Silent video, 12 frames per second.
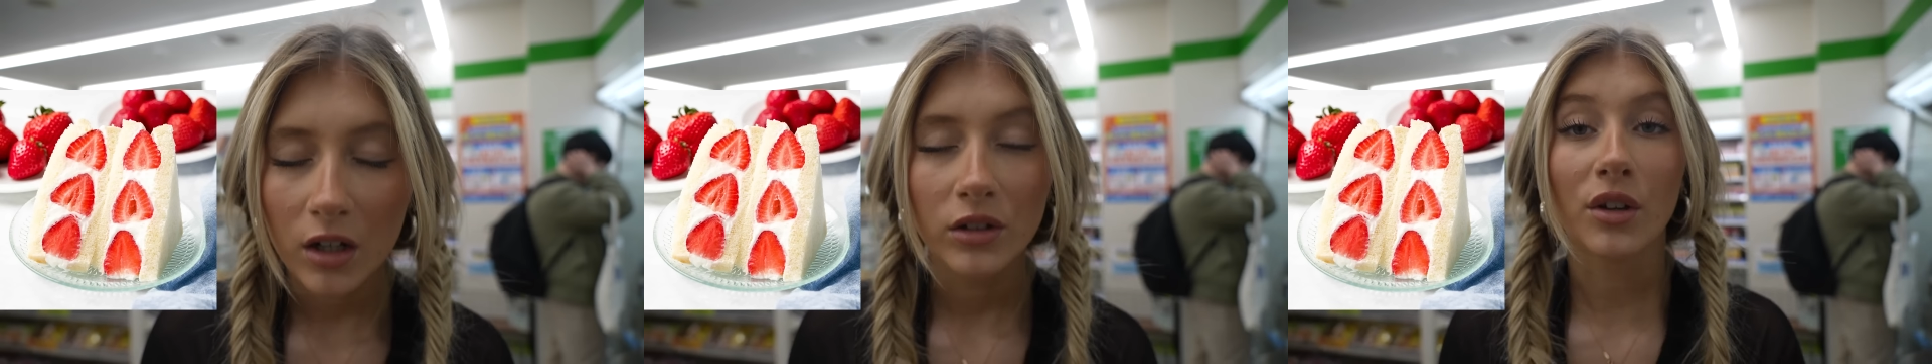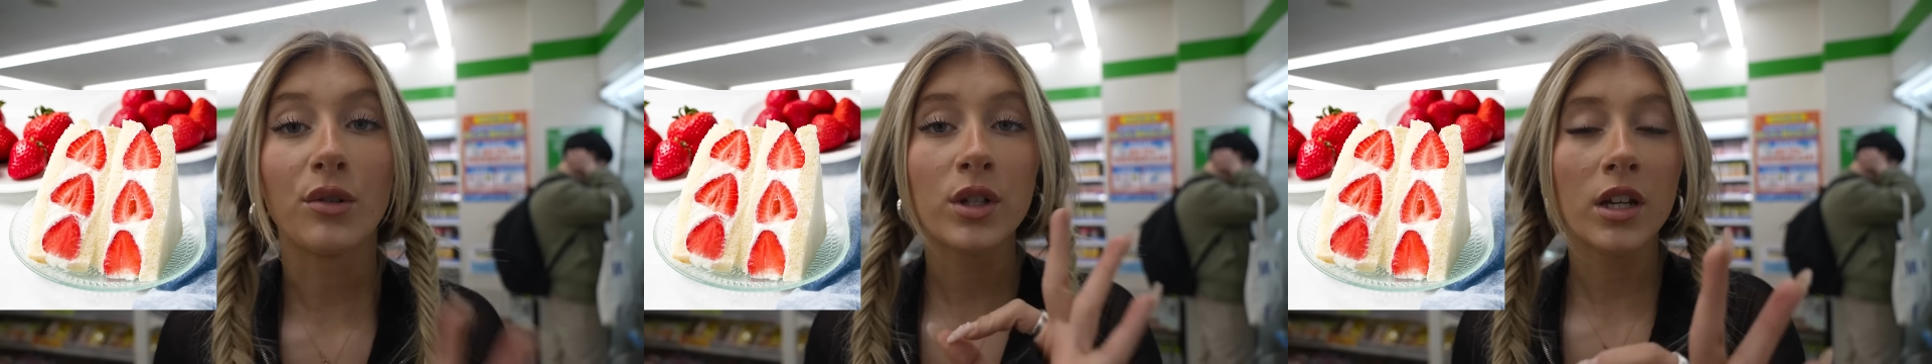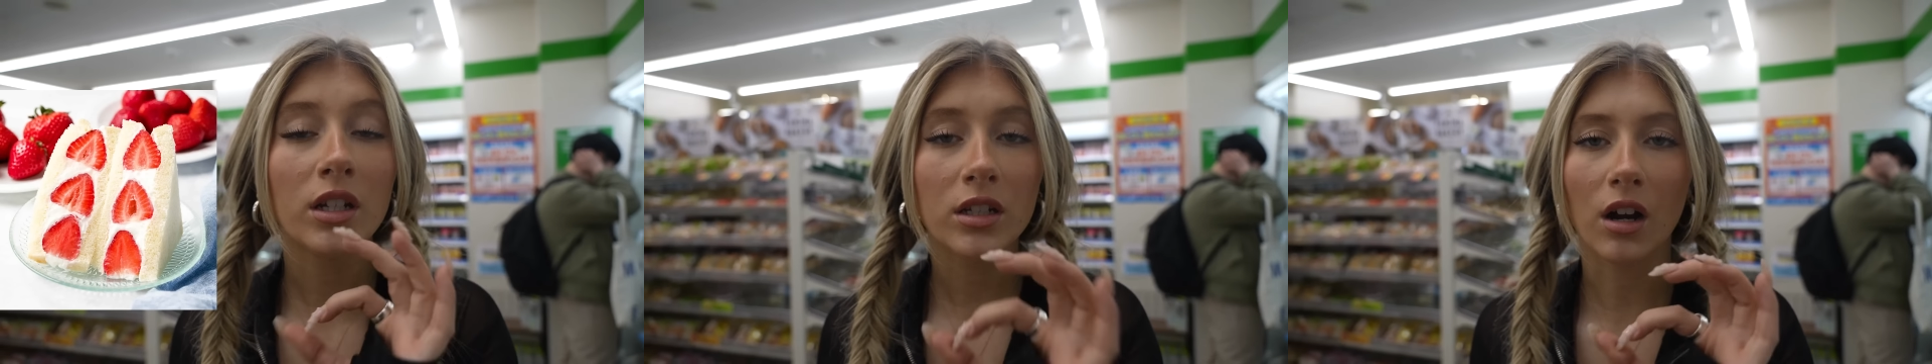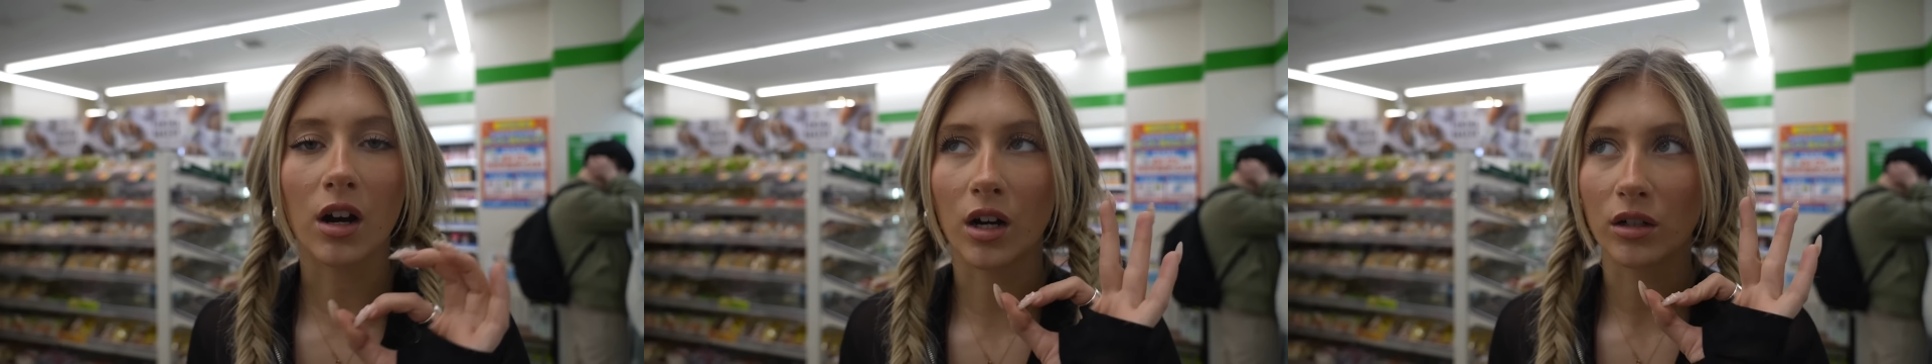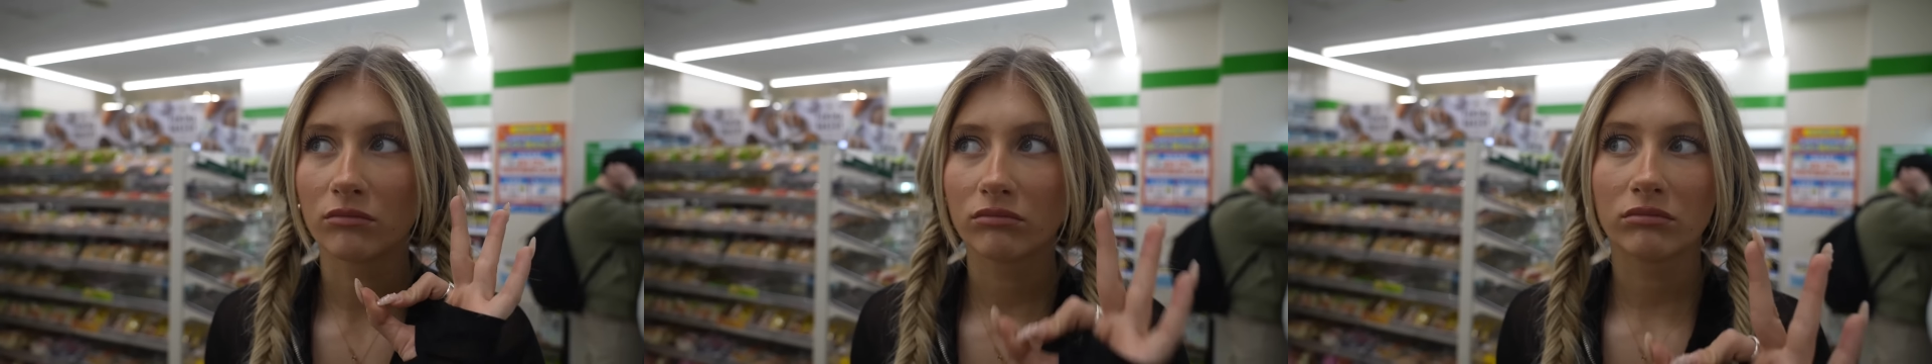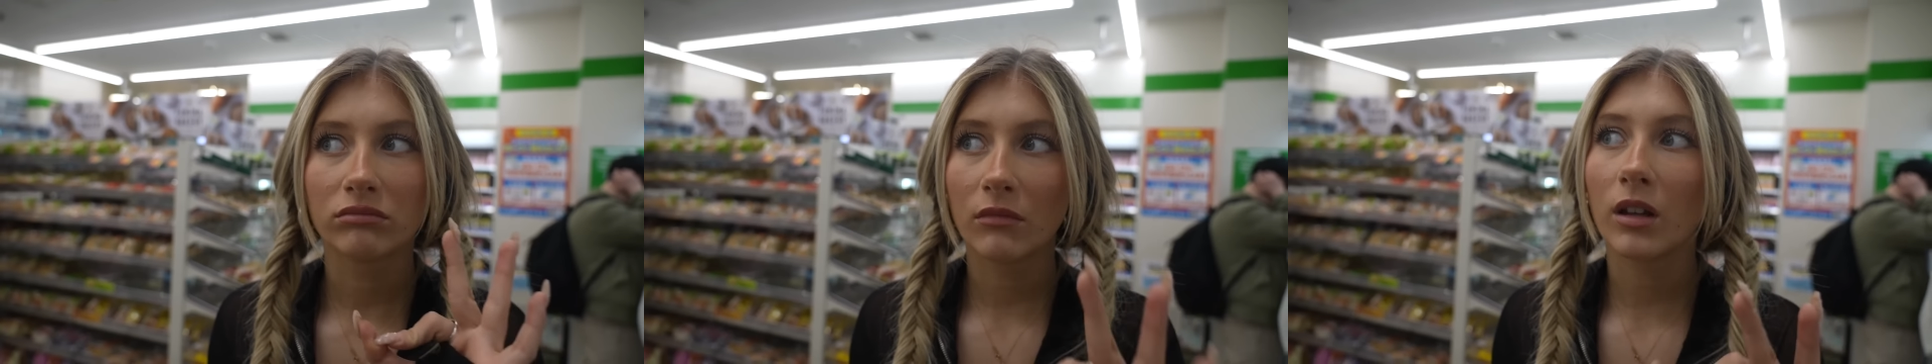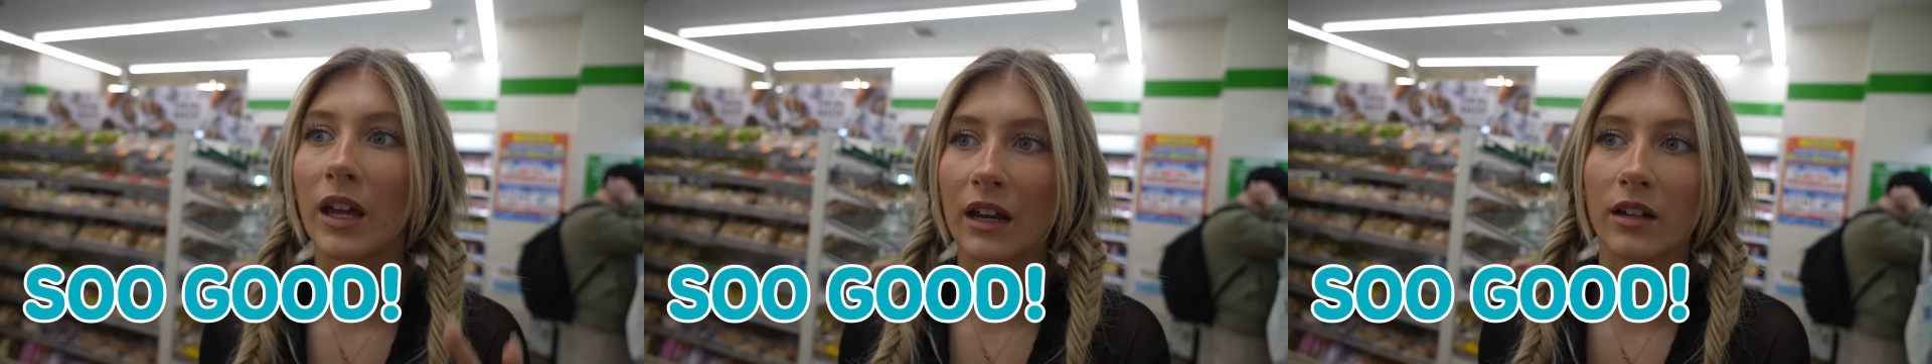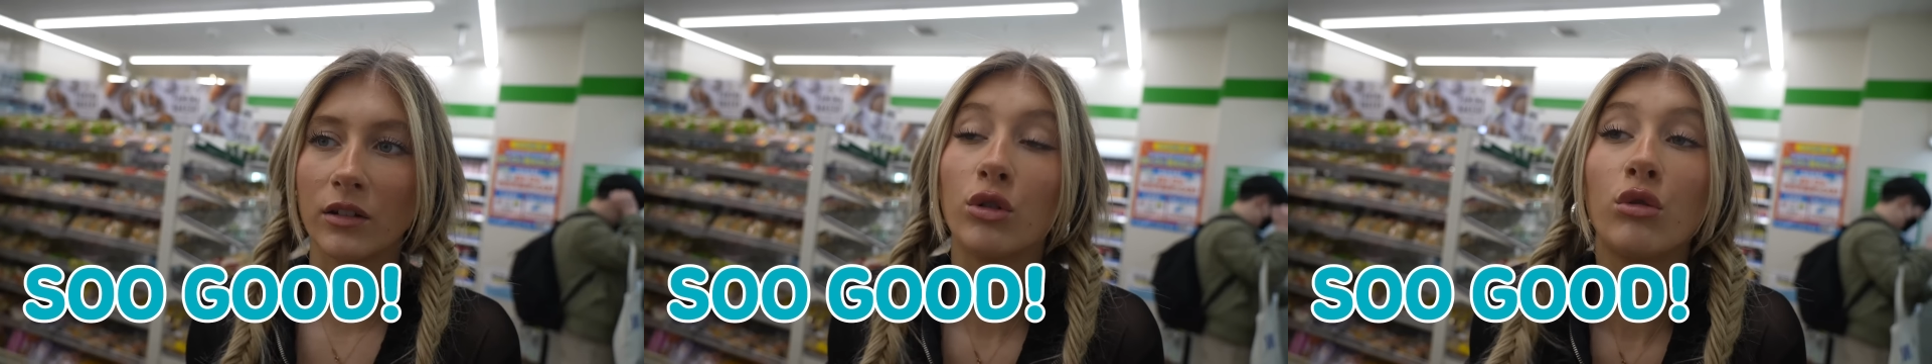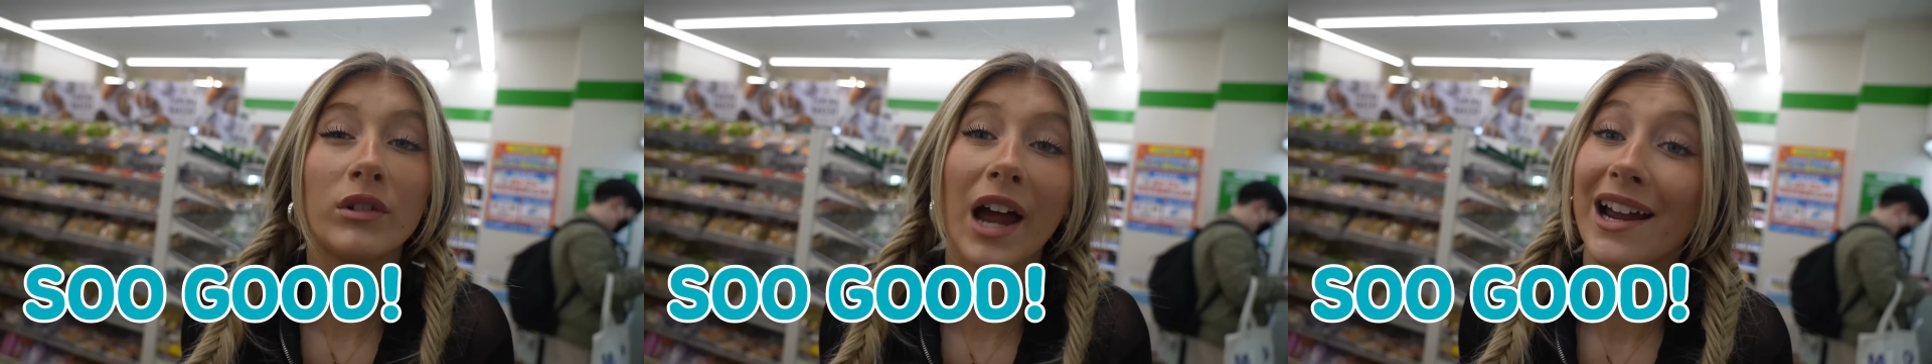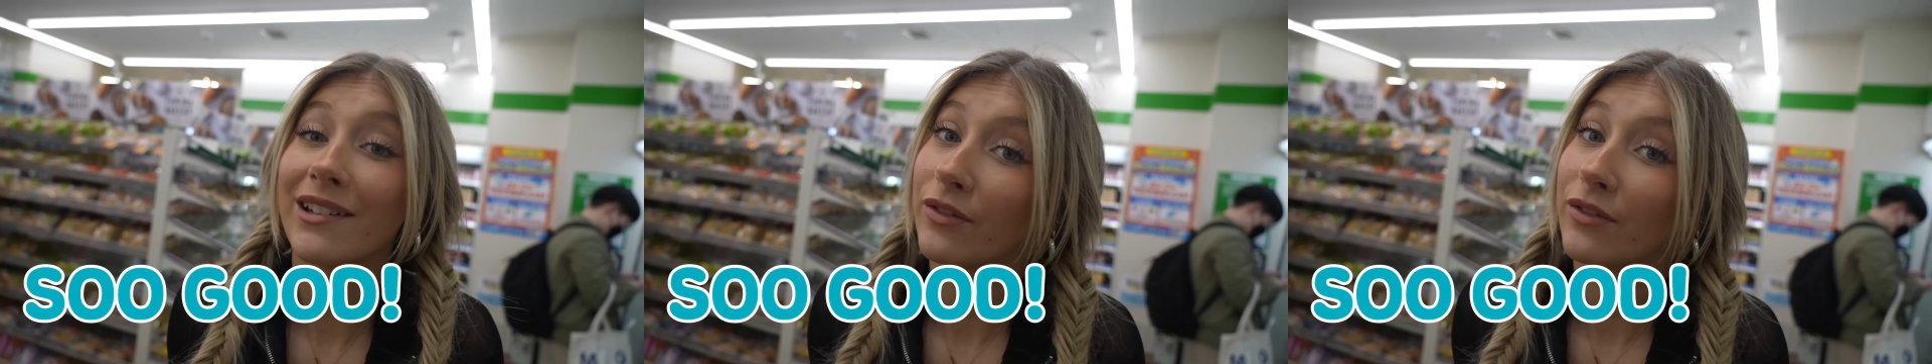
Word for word: Those things are like to die